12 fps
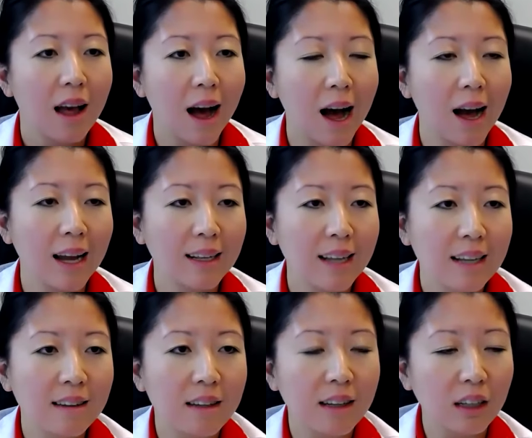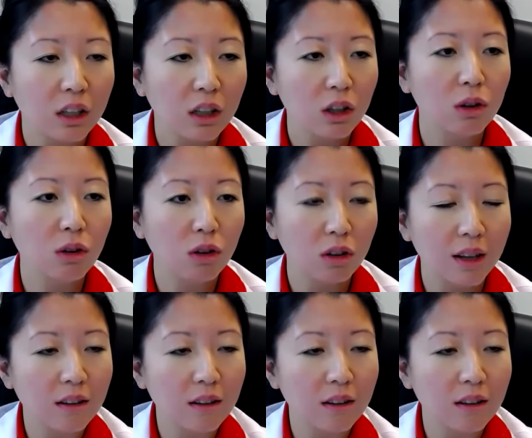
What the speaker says: And that's a huge